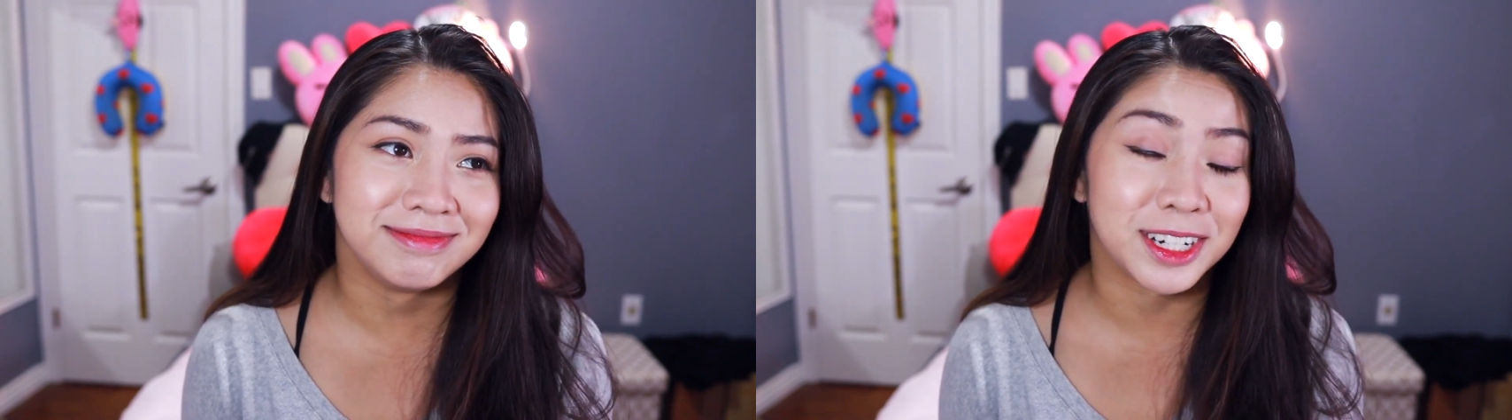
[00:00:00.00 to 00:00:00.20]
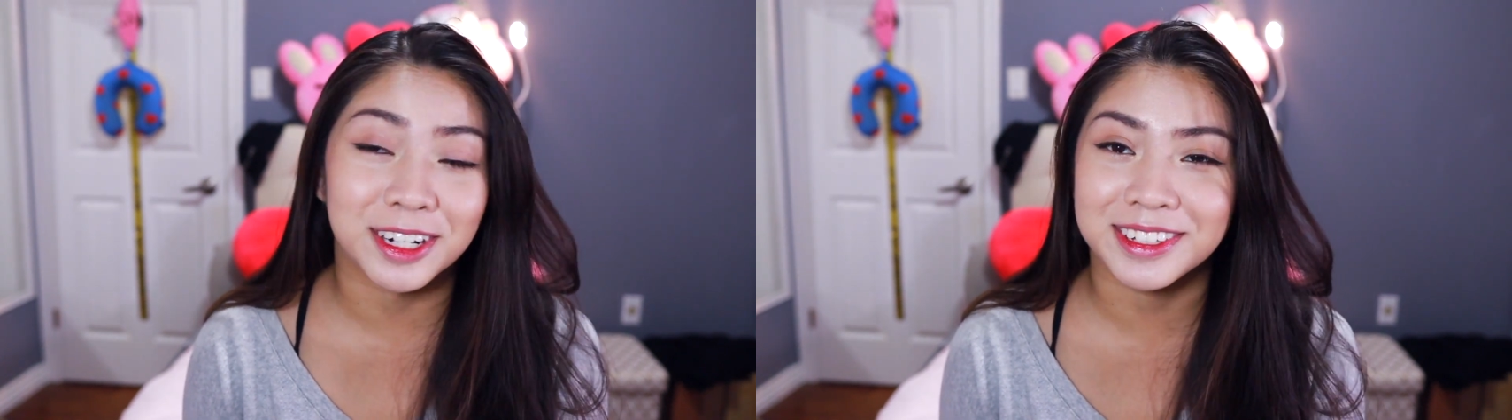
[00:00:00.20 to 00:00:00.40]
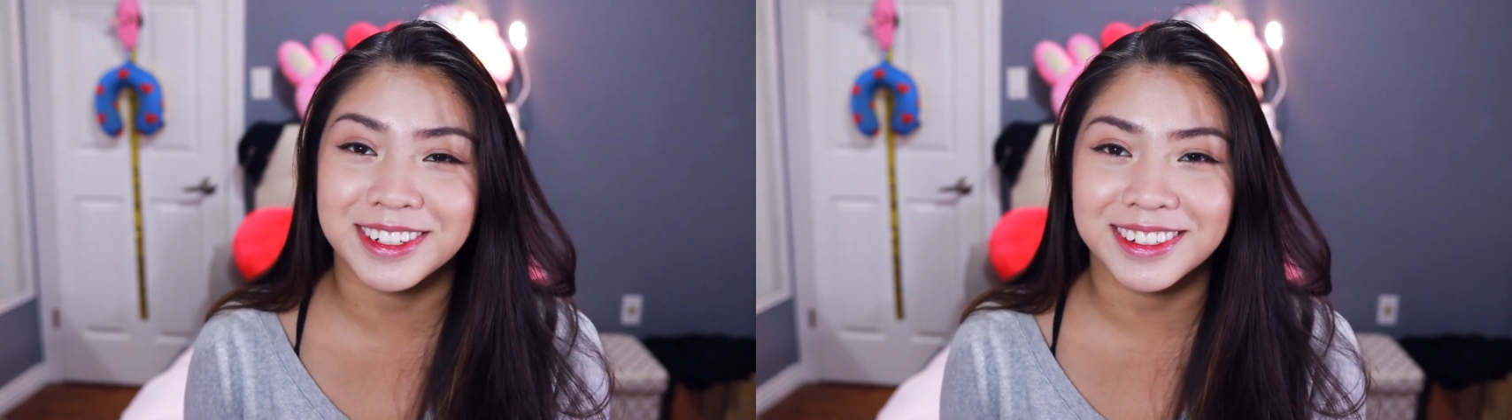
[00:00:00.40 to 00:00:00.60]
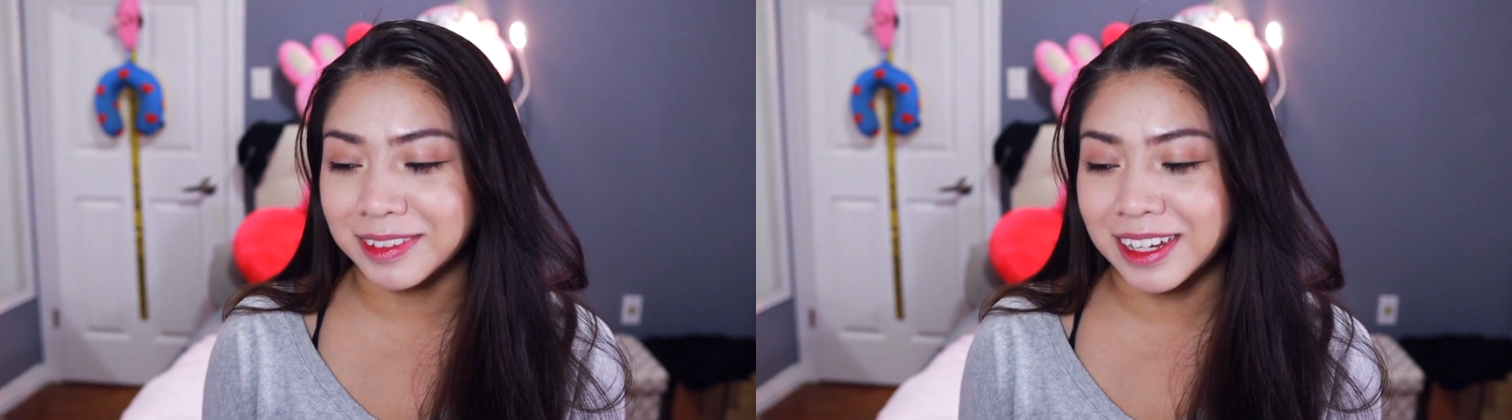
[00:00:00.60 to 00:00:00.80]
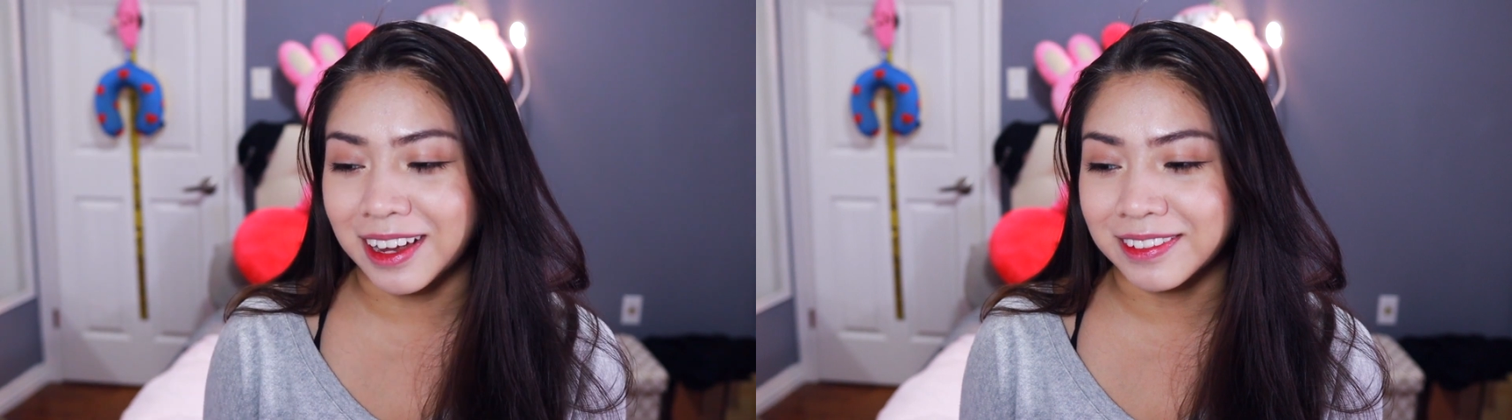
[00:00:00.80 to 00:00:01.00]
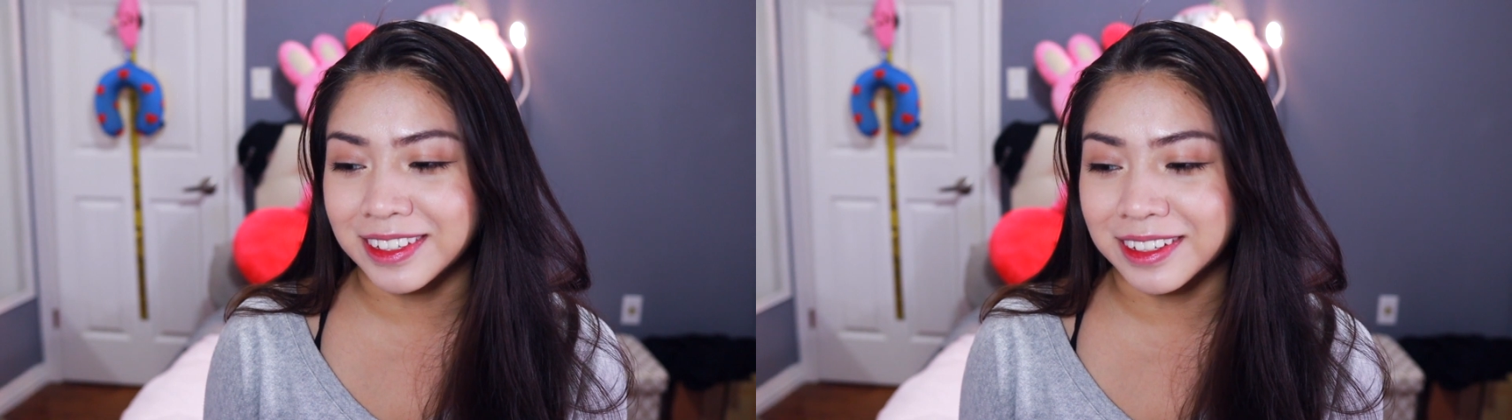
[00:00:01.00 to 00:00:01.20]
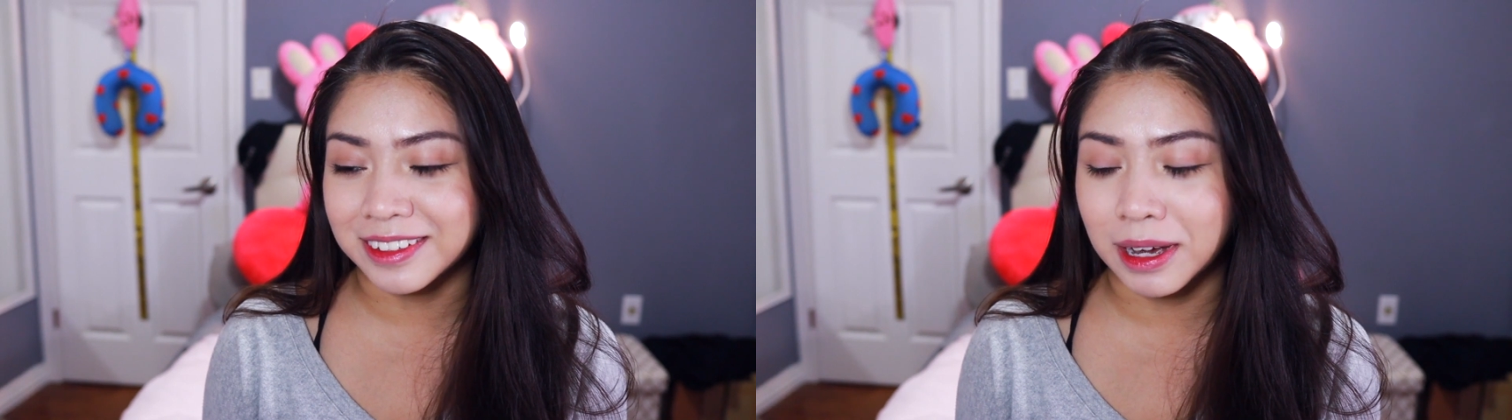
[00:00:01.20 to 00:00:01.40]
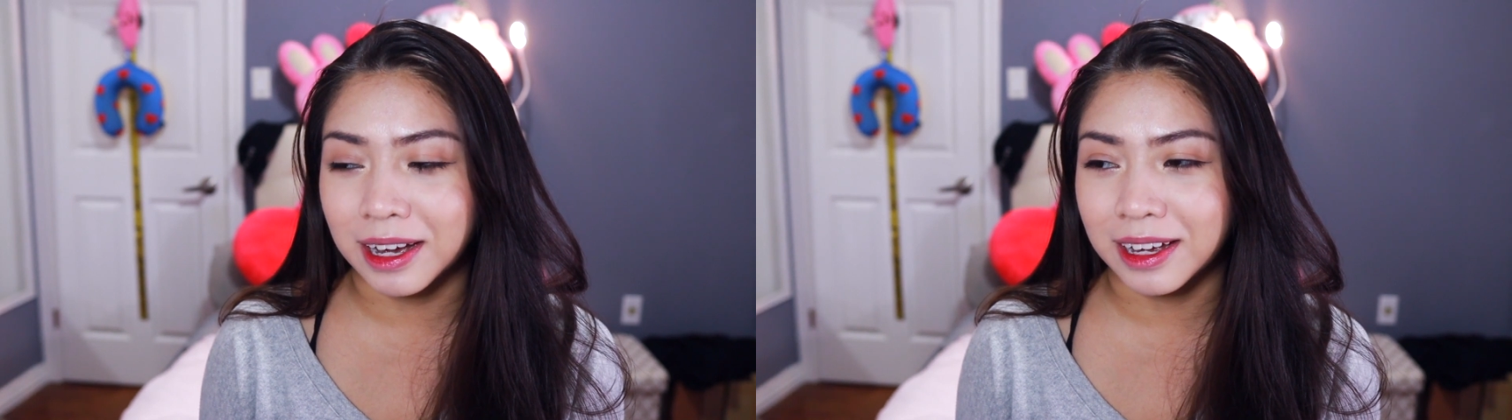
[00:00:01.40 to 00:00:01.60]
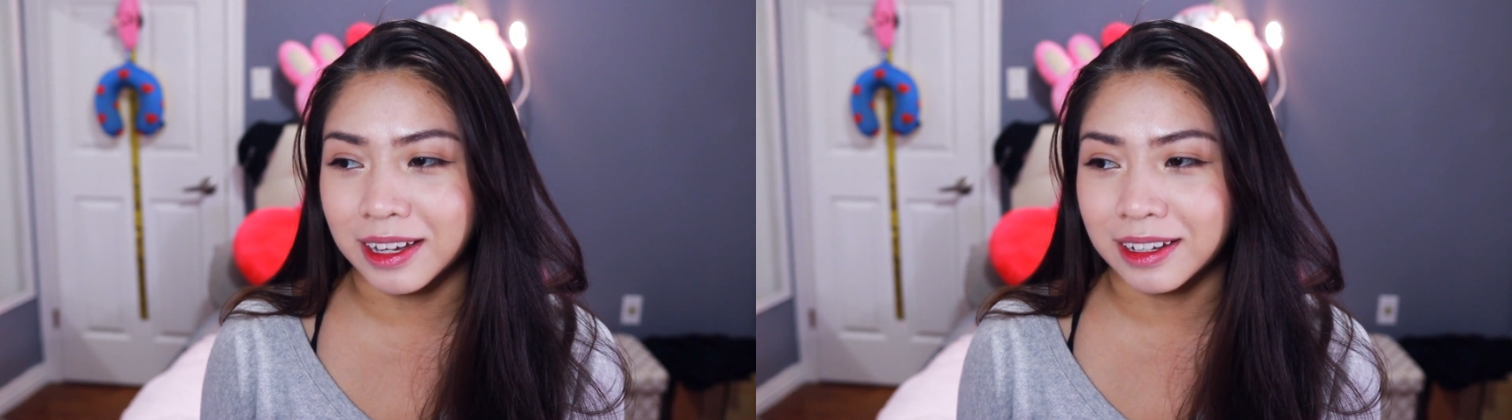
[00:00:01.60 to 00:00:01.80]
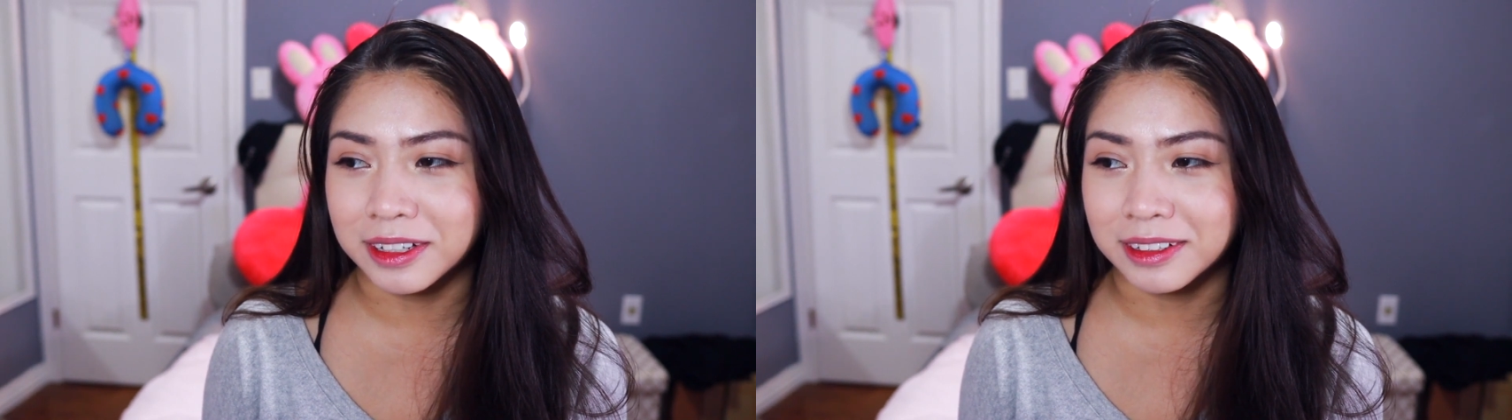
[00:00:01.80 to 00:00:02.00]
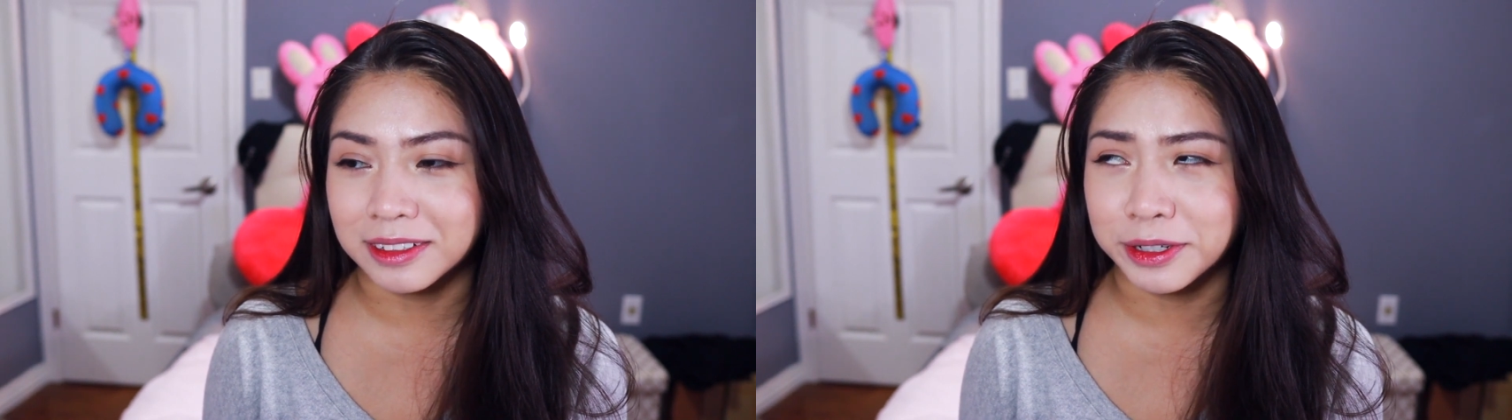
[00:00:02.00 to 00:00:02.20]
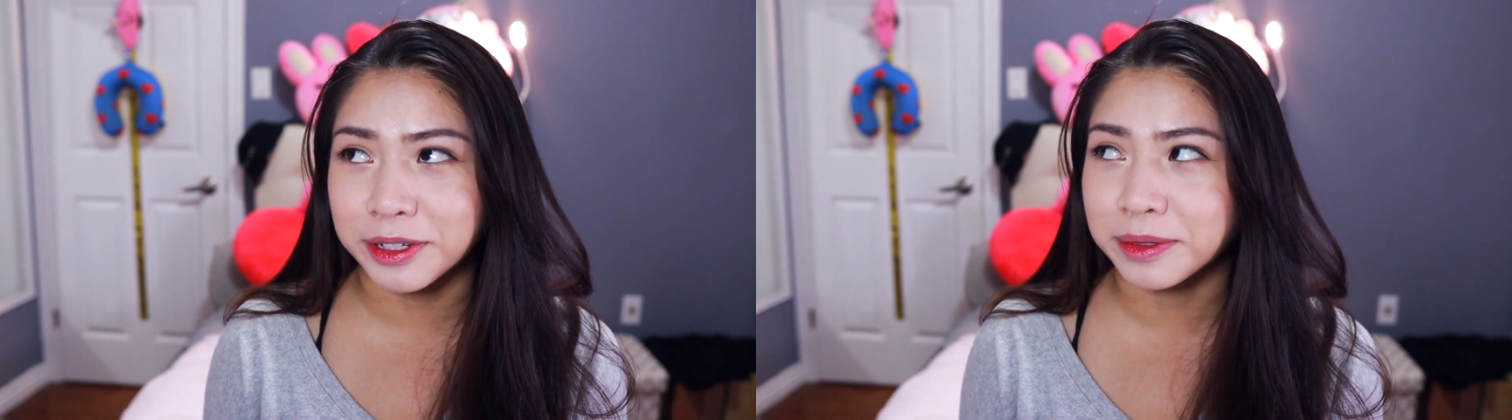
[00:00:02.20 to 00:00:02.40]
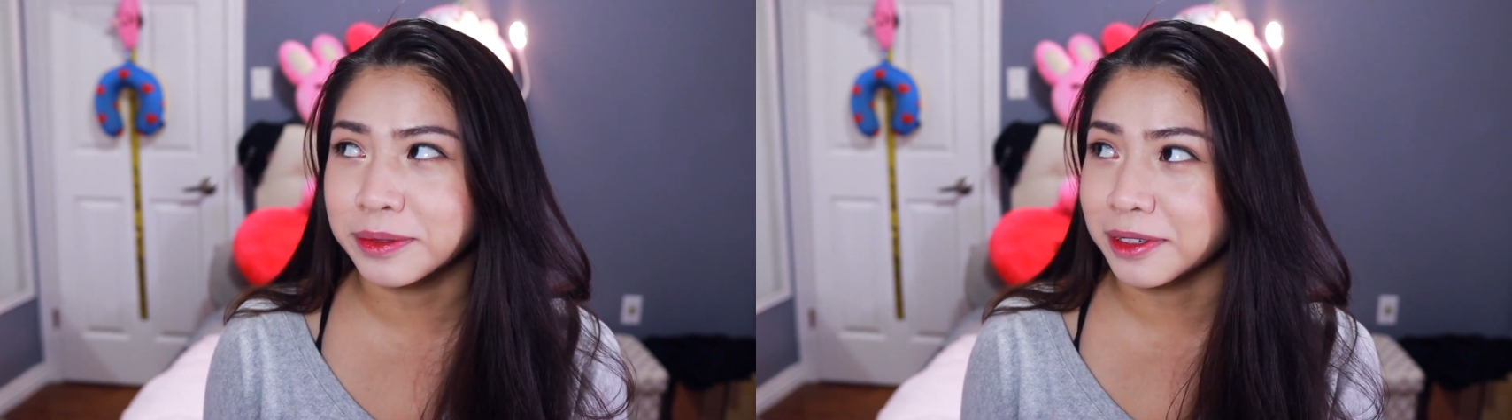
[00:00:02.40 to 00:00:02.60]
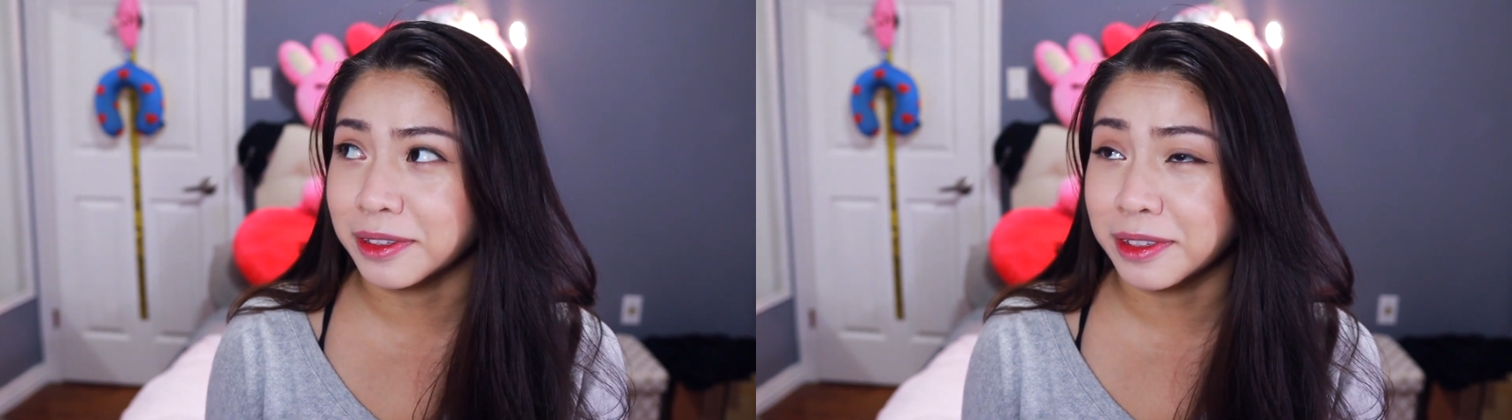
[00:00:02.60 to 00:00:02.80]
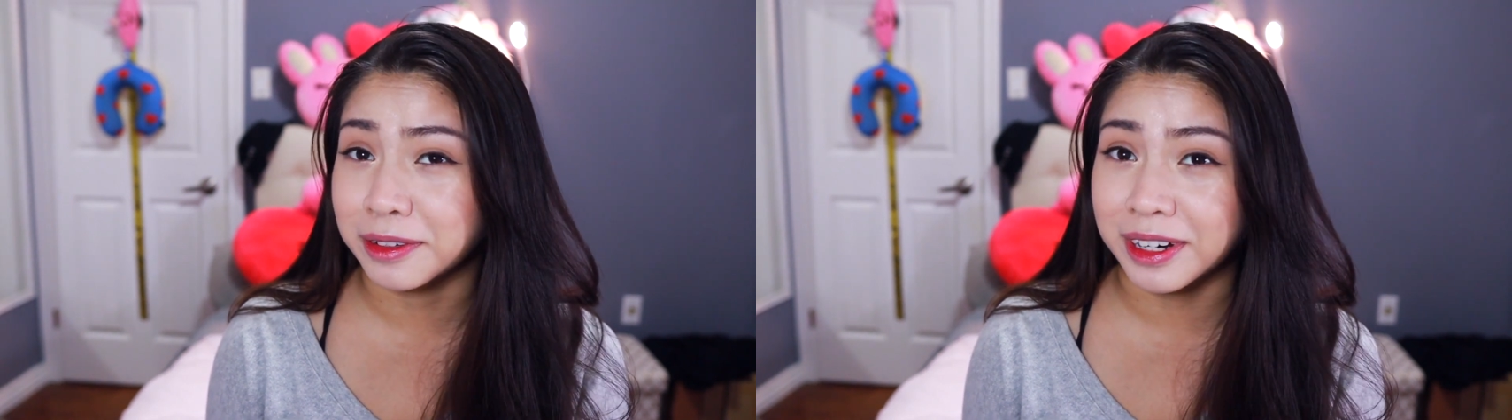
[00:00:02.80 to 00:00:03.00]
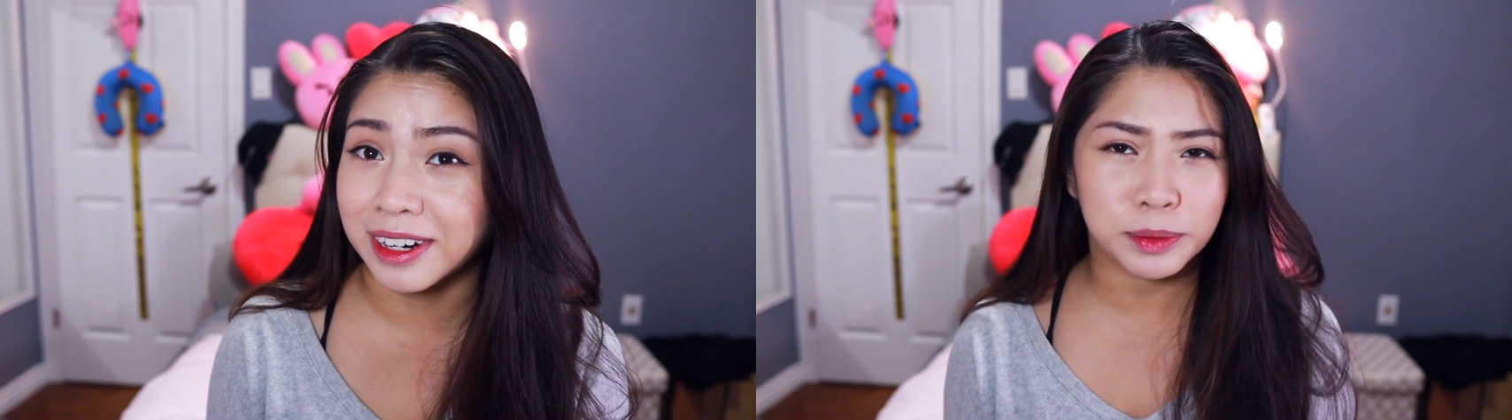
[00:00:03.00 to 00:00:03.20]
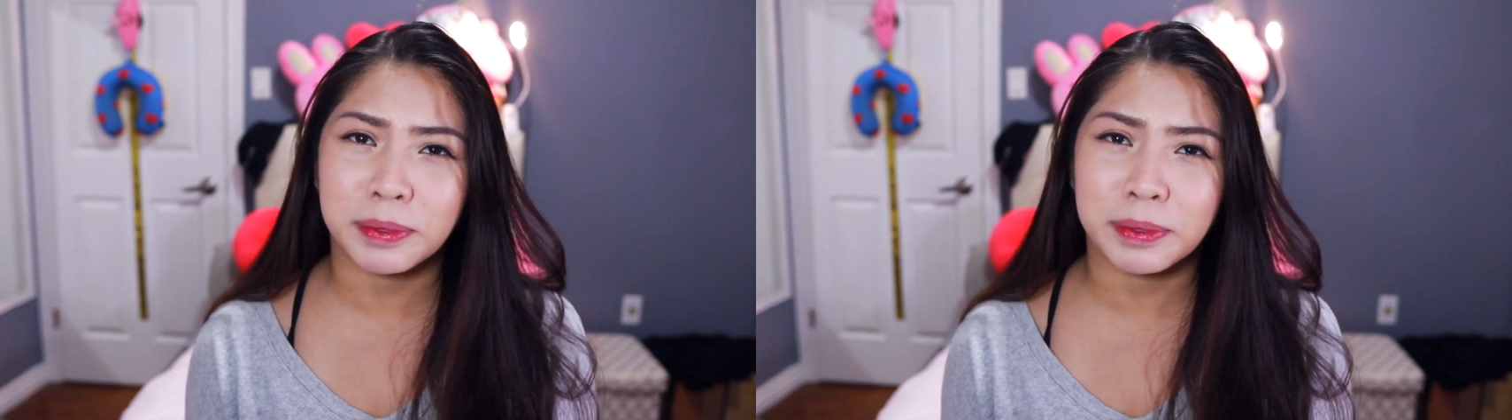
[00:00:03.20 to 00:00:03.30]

Cursed. I'm gonna have to buy 1 or 2 or 3.